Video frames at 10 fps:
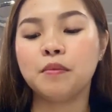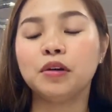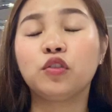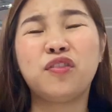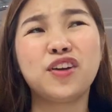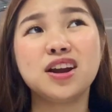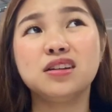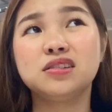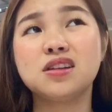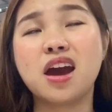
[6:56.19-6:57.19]
But
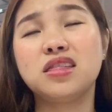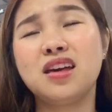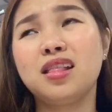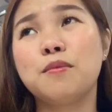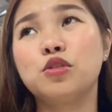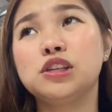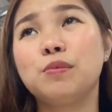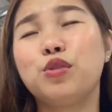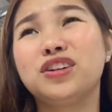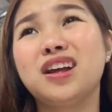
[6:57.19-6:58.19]
first, I think the most
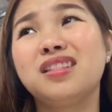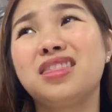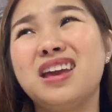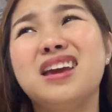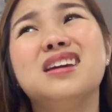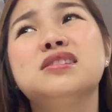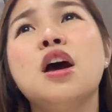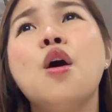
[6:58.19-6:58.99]
important thing is